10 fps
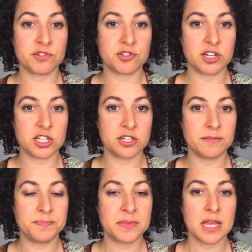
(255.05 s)

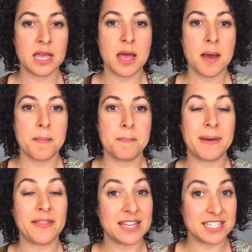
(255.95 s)
restriction,
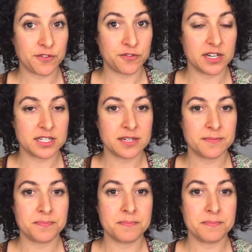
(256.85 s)
but they're different.